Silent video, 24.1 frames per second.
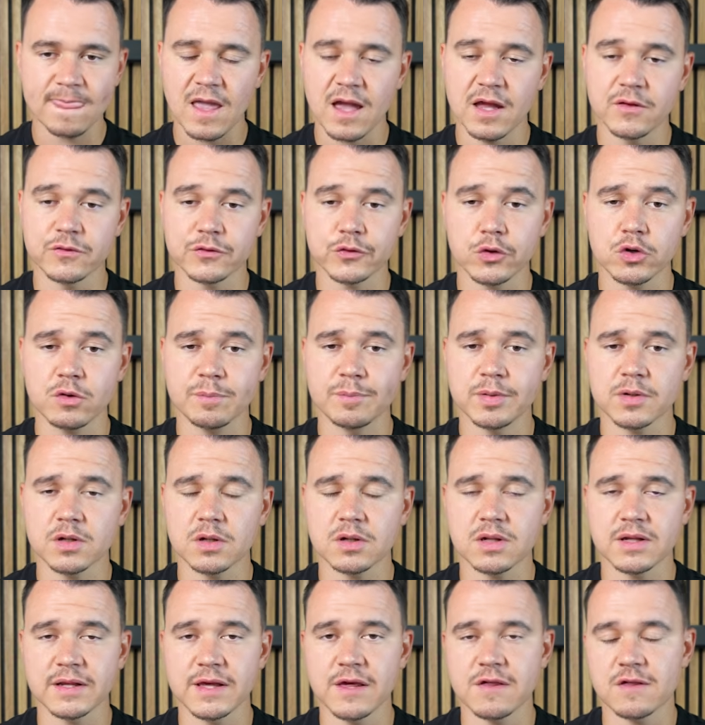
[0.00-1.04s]
And third but not
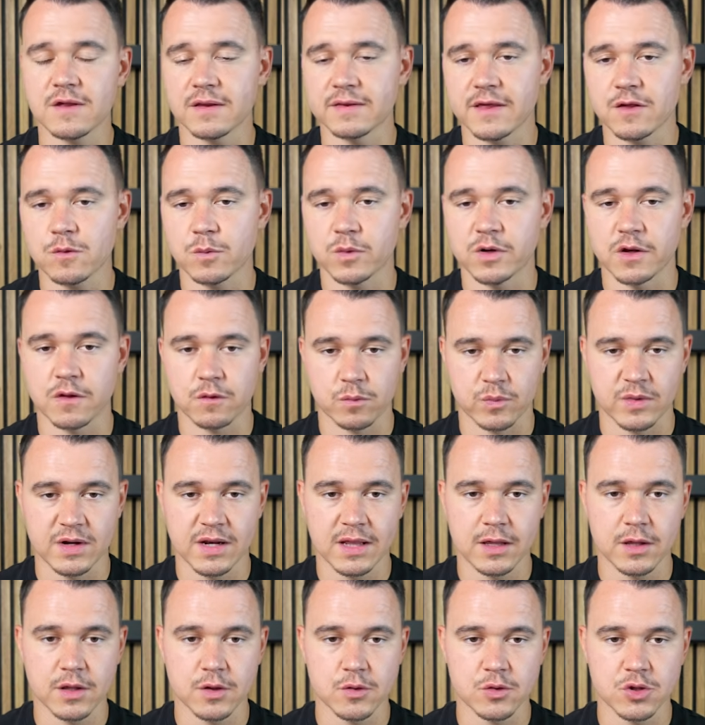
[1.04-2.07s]
least, and this one is really
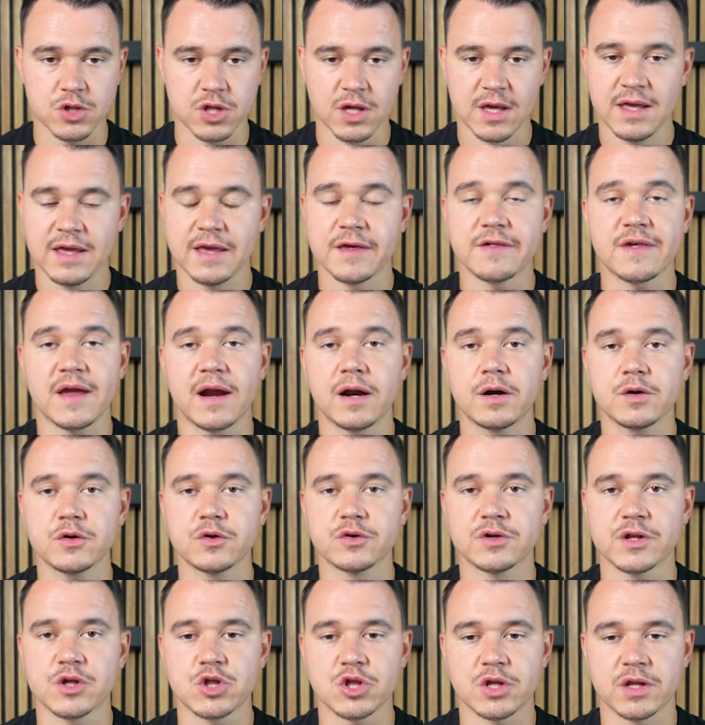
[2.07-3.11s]
huge, is air
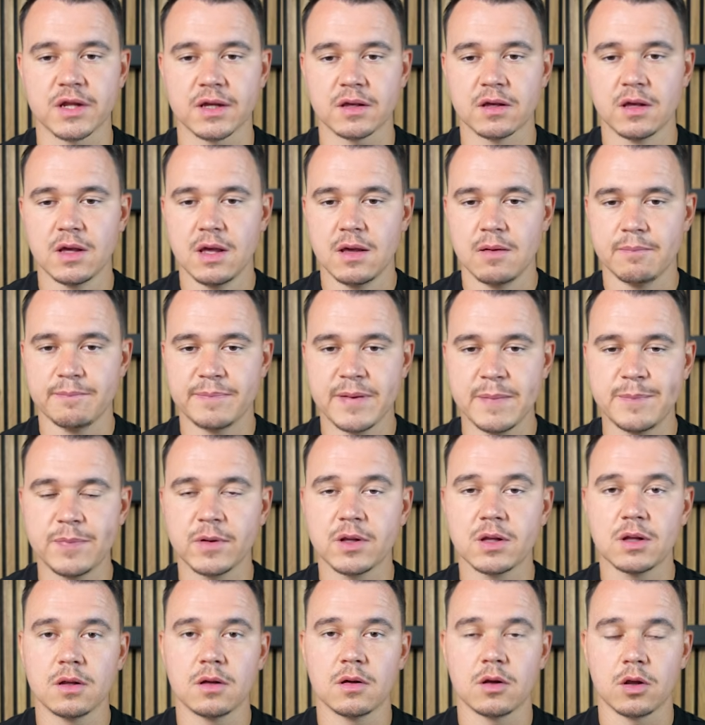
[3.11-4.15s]
conditioning.
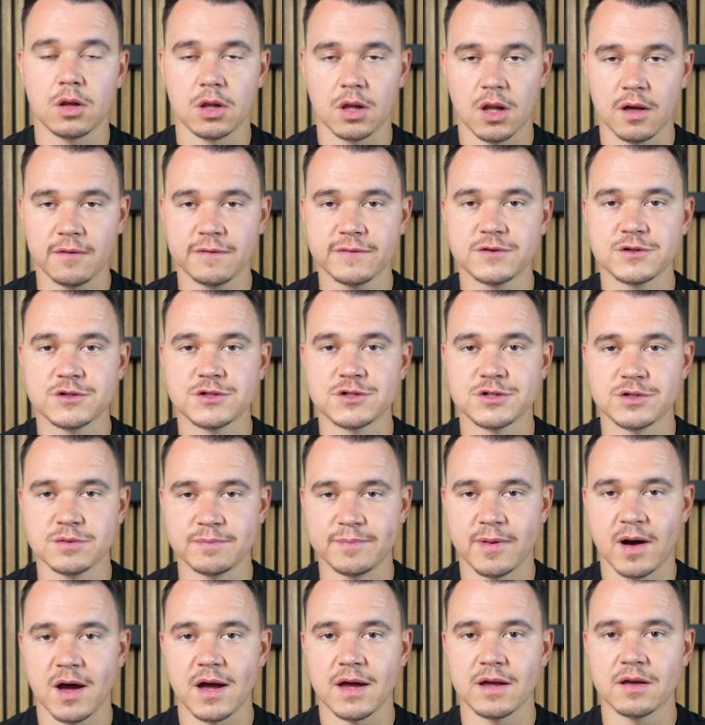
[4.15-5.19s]
People love to
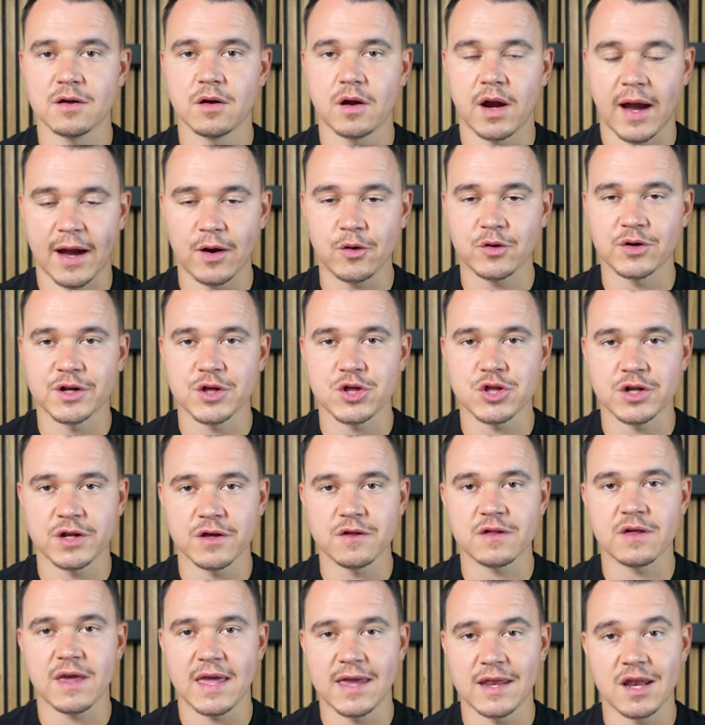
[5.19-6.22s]
buy air
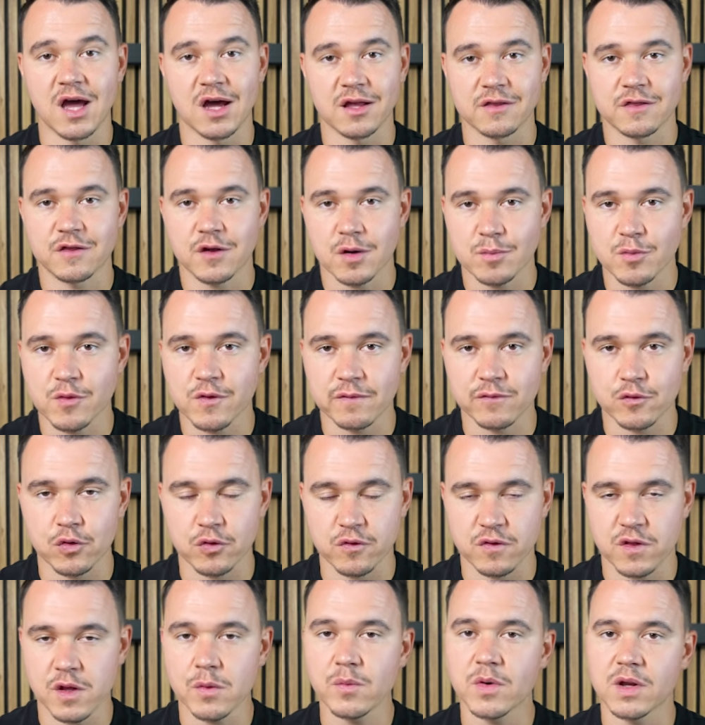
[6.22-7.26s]
conditionings in hot summers, of
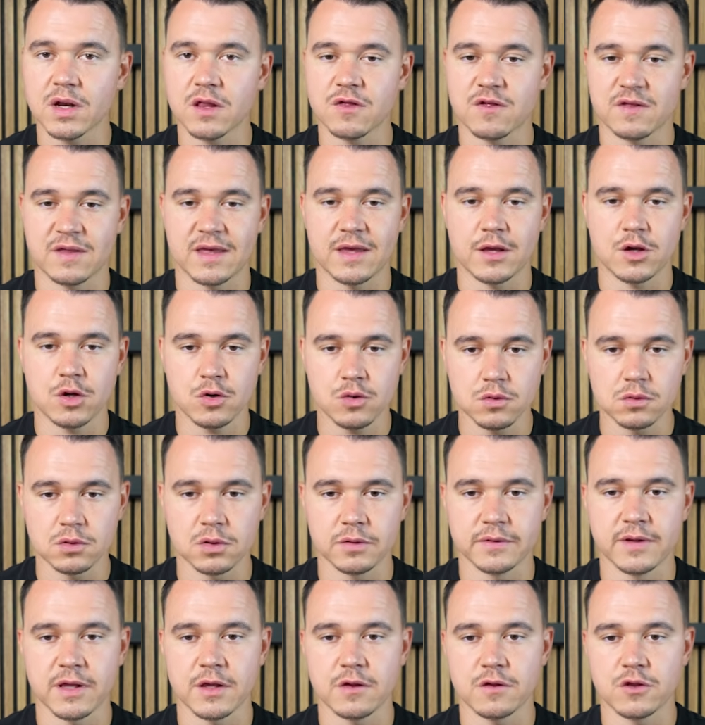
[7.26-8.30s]
course. They want to stay cool.
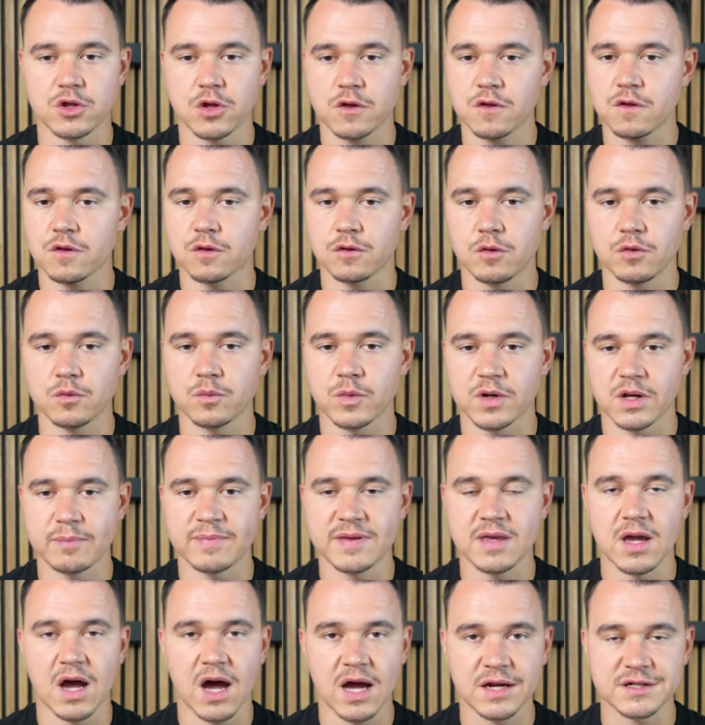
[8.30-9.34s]
They just don't want to
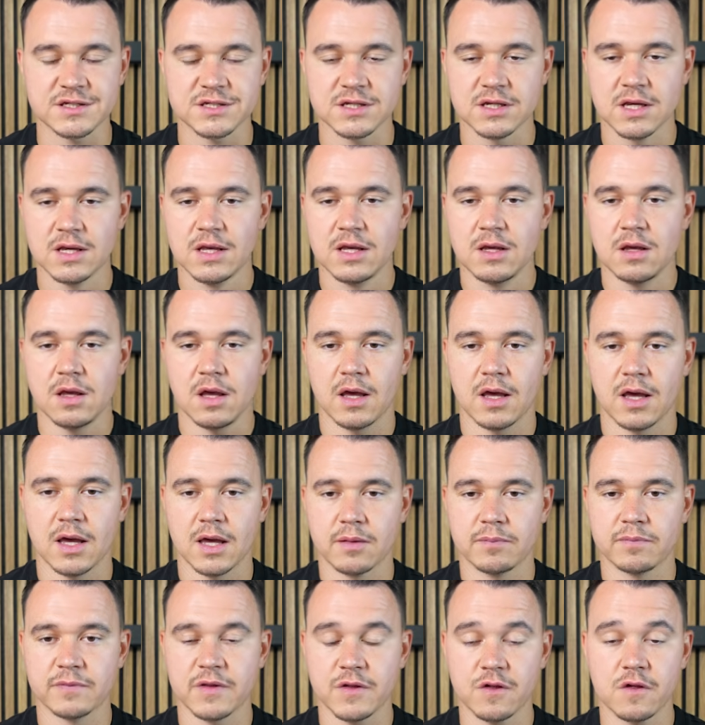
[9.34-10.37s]
be hot.
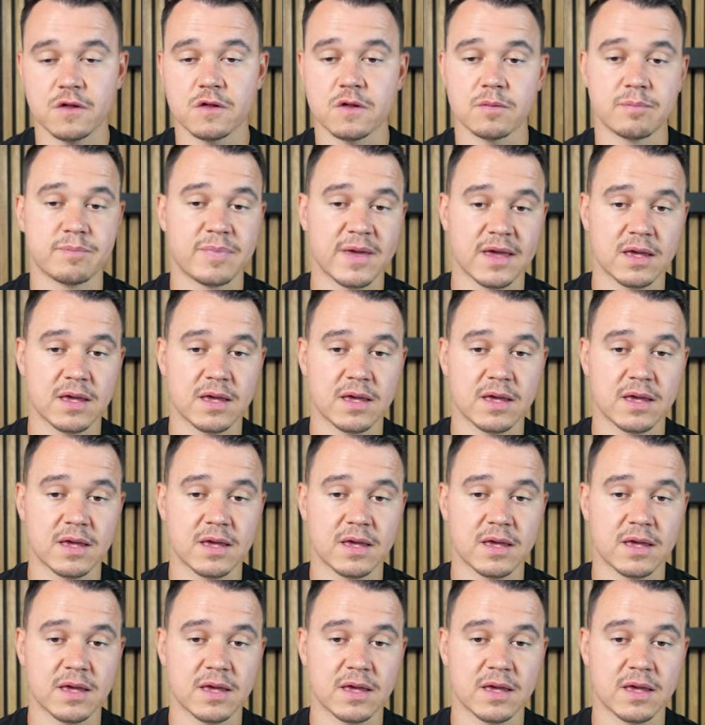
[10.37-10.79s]
This is a